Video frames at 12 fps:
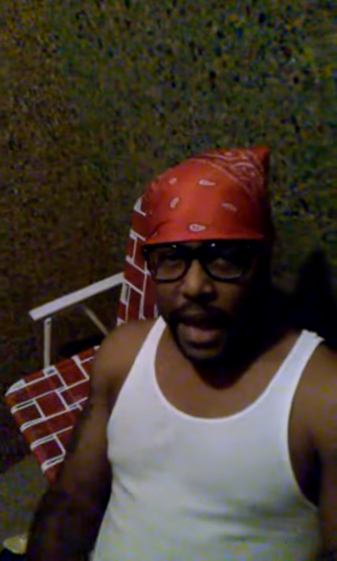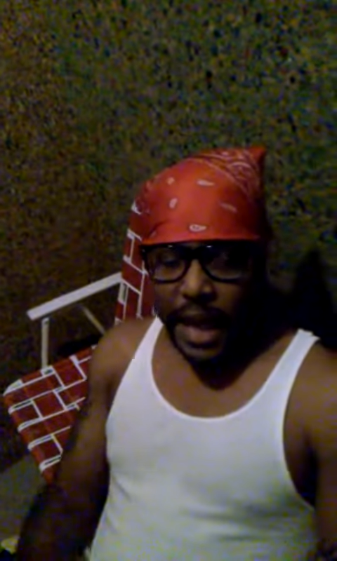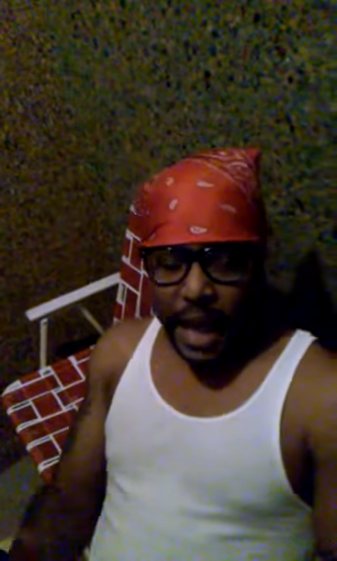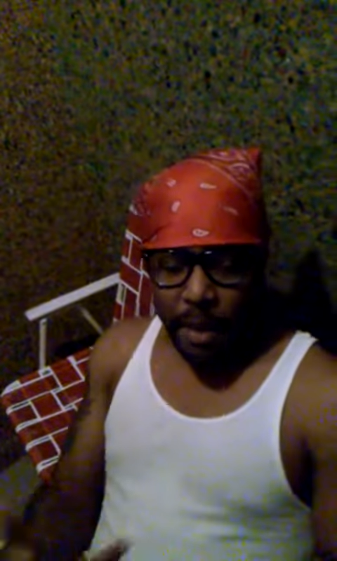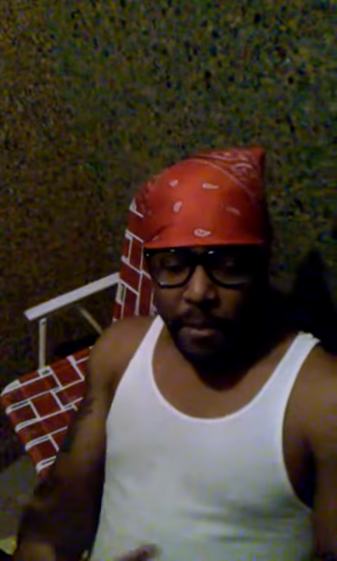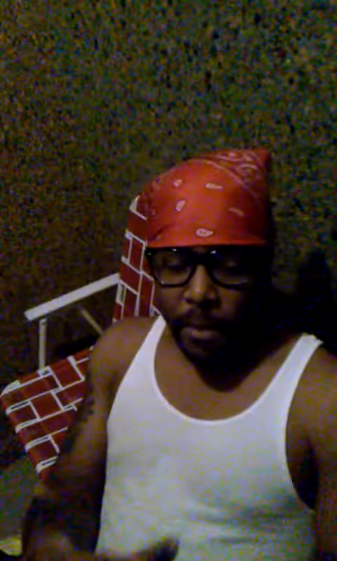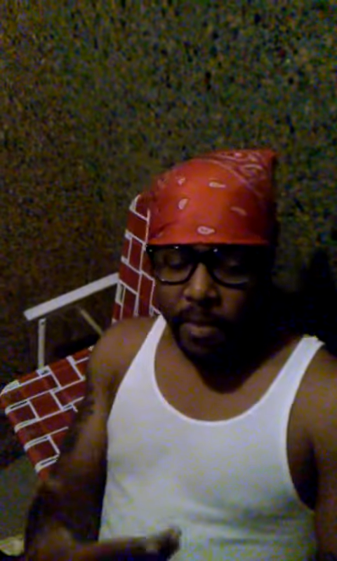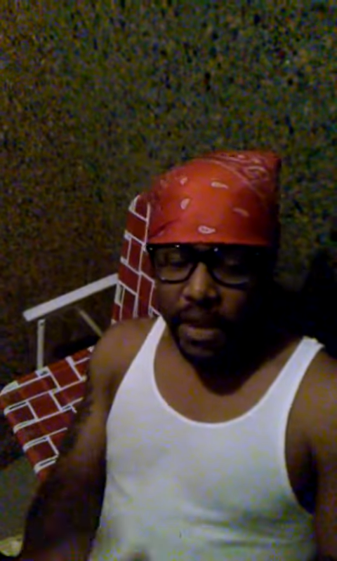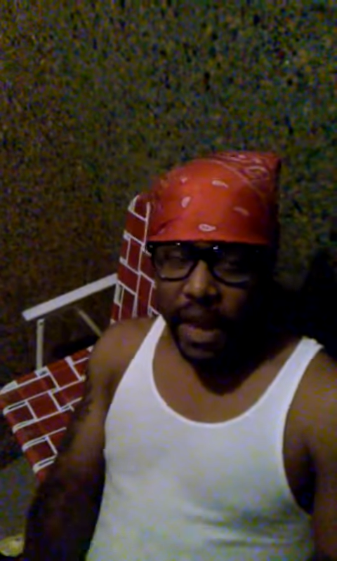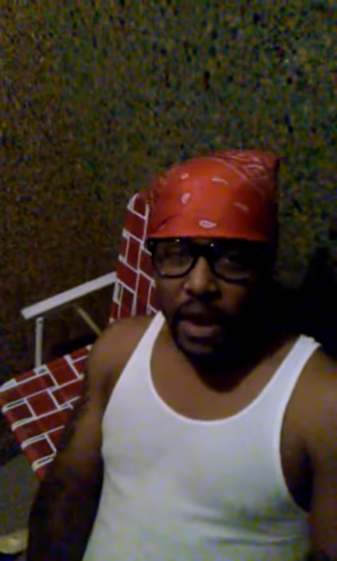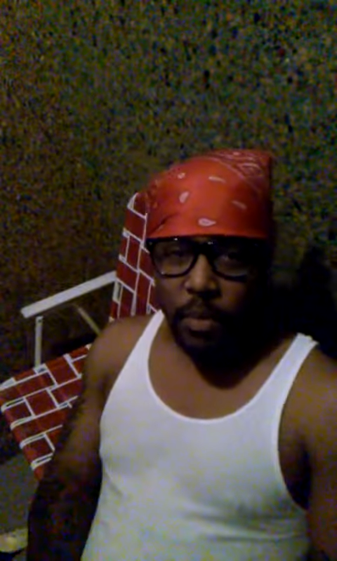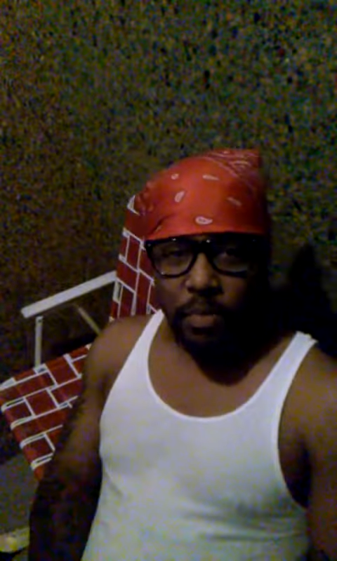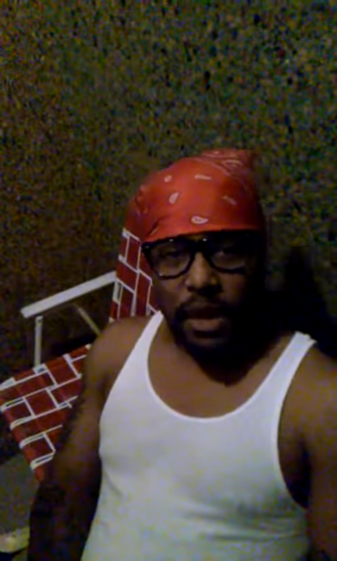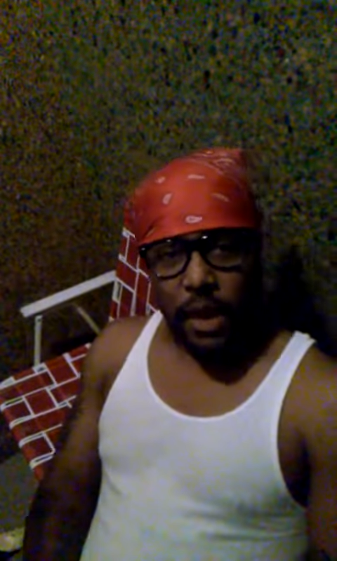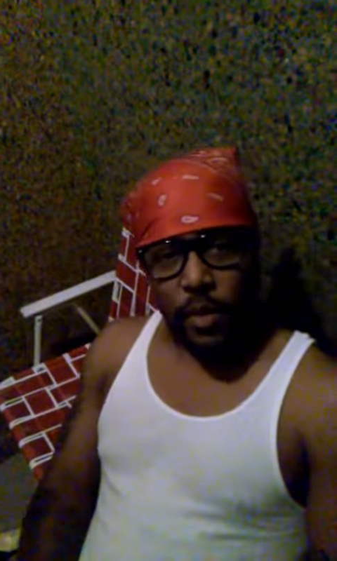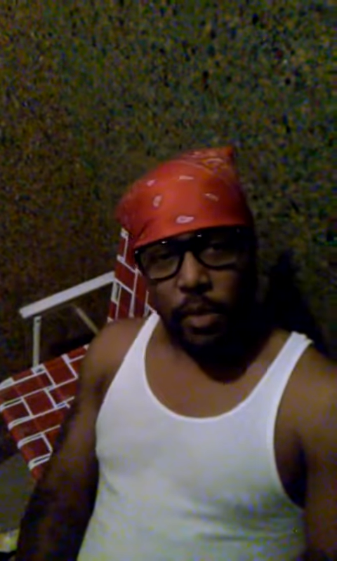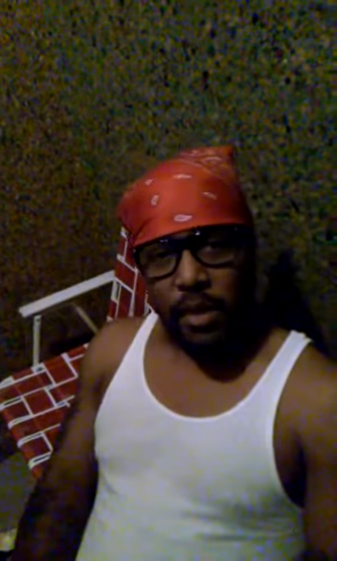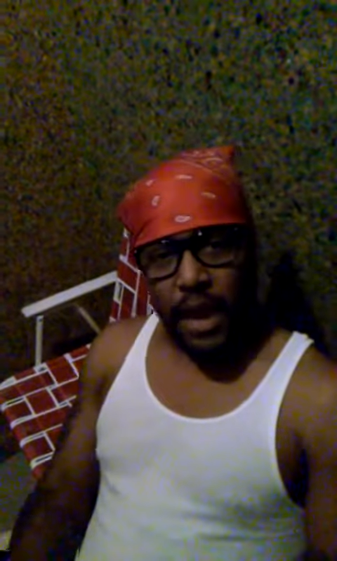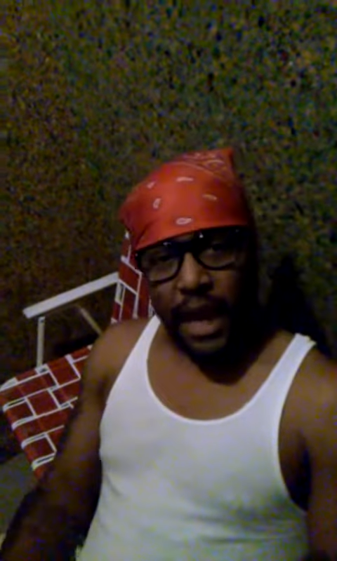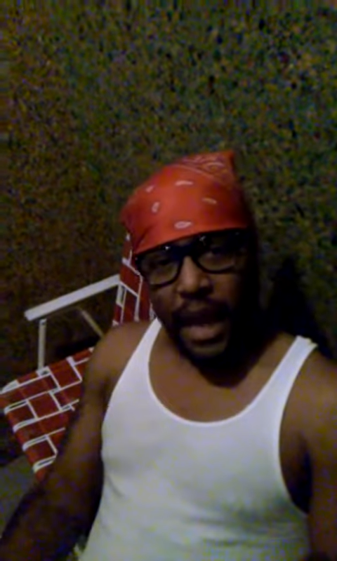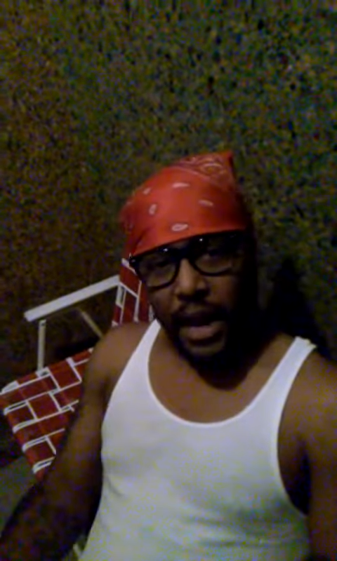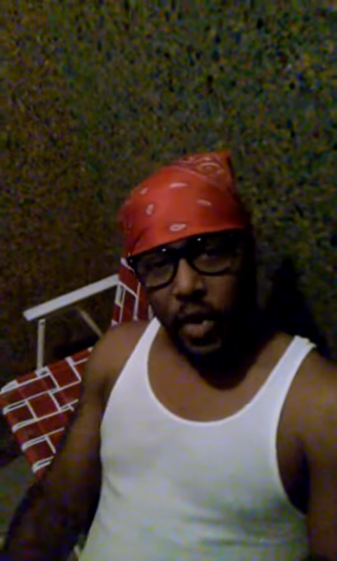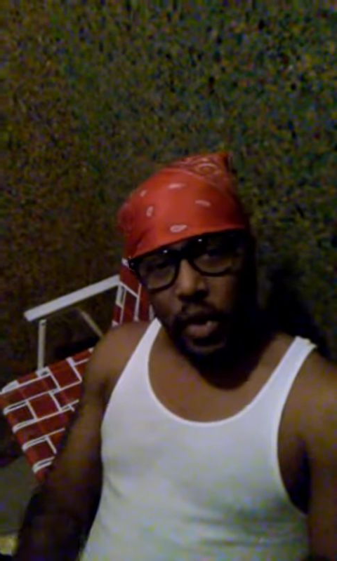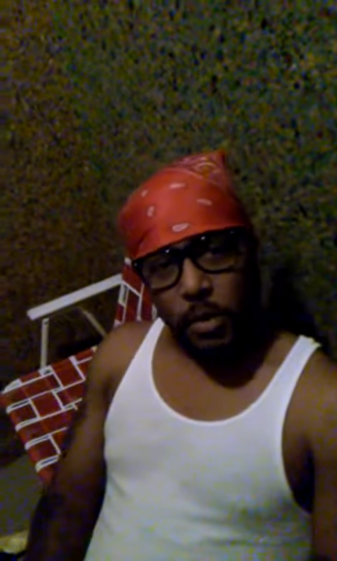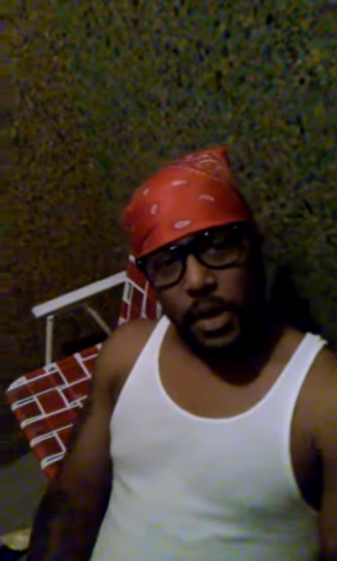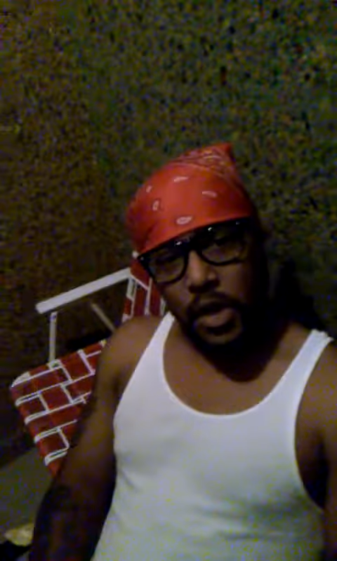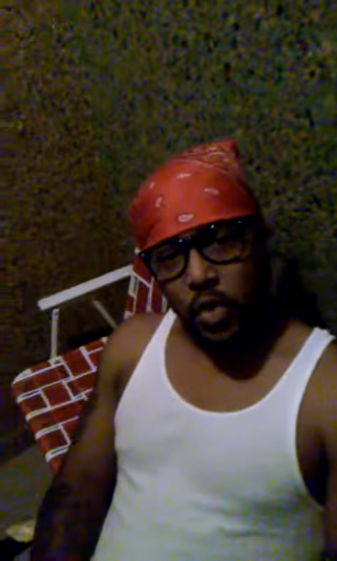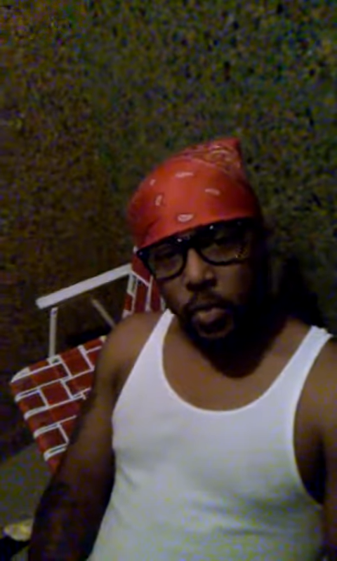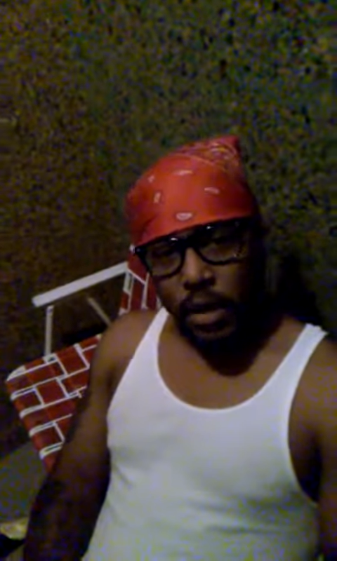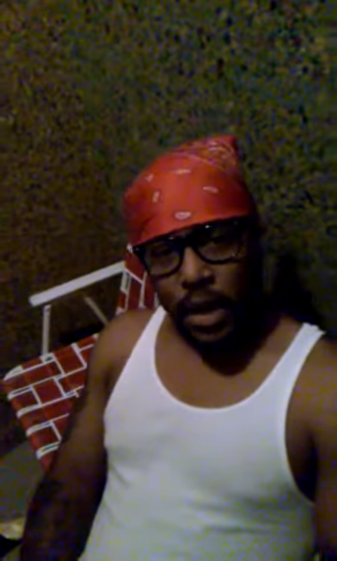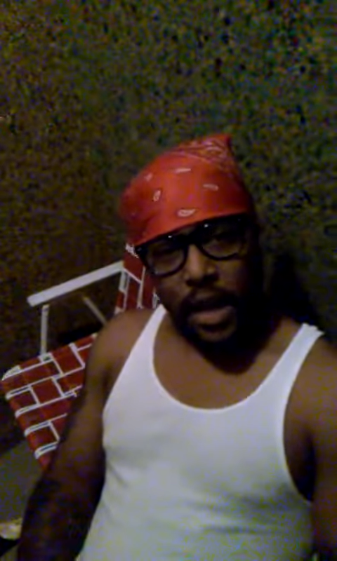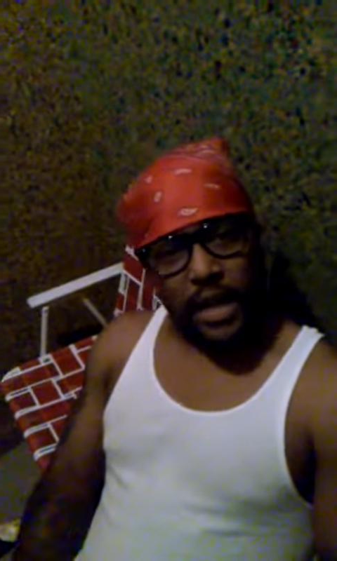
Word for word: I ain't got my piano player with me like I normally do, man,